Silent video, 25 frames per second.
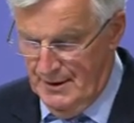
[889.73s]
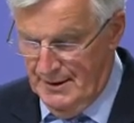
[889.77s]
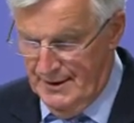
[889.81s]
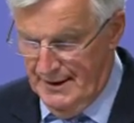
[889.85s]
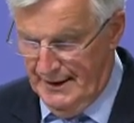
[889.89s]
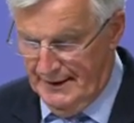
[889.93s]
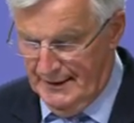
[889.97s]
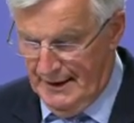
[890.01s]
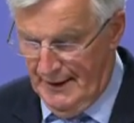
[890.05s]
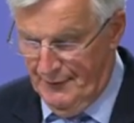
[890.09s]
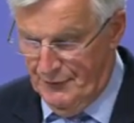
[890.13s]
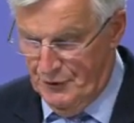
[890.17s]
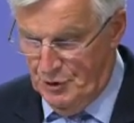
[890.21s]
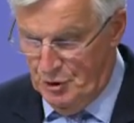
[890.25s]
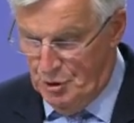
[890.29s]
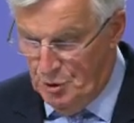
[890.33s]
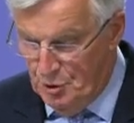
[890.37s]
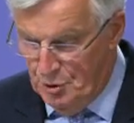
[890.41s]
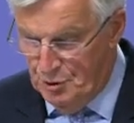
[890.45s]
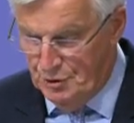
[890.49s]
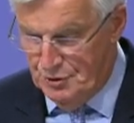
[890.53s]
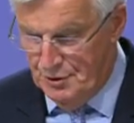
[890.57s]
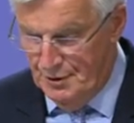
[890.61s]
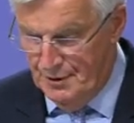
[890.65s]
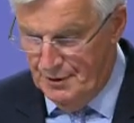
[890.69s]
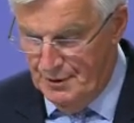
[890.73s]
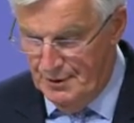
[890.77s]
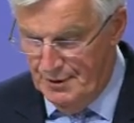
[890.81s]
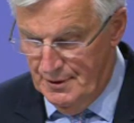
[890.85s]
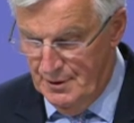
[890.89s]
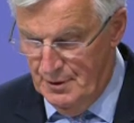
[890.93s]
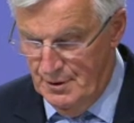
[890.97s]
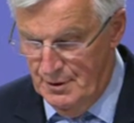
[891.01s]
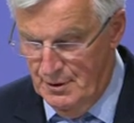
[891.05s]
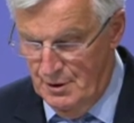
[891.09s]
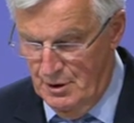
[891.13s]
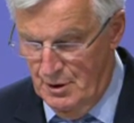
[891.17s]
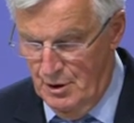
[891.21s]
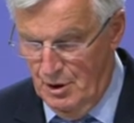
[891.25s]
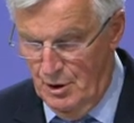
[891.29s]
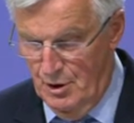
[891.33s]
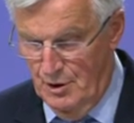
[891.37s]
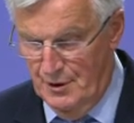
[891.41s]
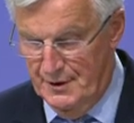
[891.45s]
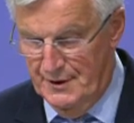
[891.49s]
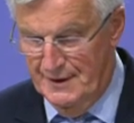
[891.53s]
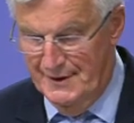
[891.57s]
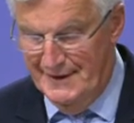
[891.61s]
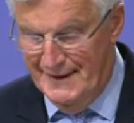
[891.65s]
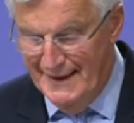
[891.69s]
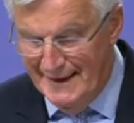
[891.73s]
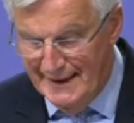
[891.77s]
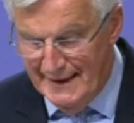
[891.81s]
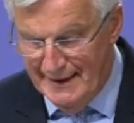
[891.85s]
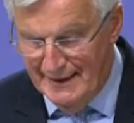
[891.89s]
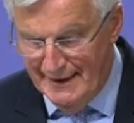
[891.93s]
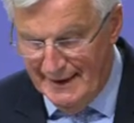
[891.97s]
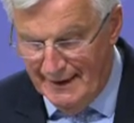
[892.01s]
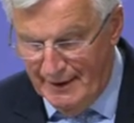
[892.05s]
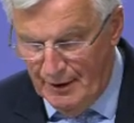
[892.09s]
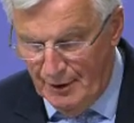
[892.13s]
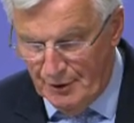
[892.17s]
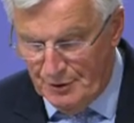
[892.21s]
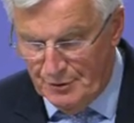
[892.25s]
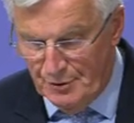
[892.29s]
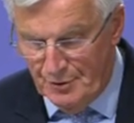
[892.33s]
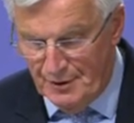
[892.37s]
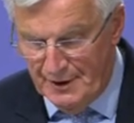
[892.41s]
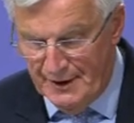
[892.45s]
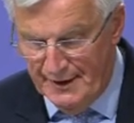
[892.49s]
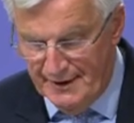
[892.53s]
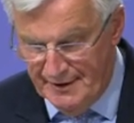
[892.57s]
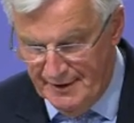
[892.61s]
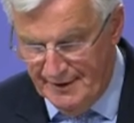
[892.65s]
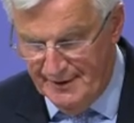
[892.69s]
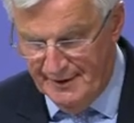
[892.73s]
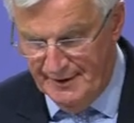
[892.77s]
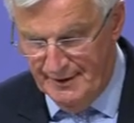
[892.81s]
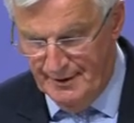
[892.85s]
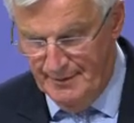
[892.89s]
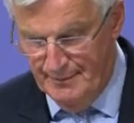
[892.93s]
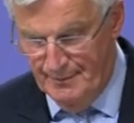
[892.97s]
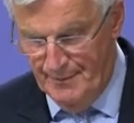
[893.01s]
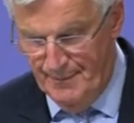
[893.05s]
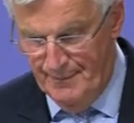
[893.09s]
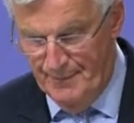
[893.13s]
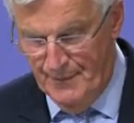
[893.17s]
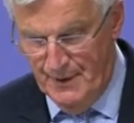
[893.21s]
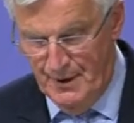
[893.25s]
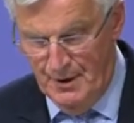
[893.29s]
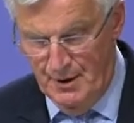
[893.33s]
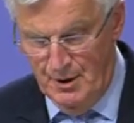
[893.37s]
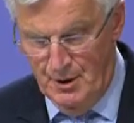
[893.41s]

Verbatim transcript: that have chosen a declaratory system,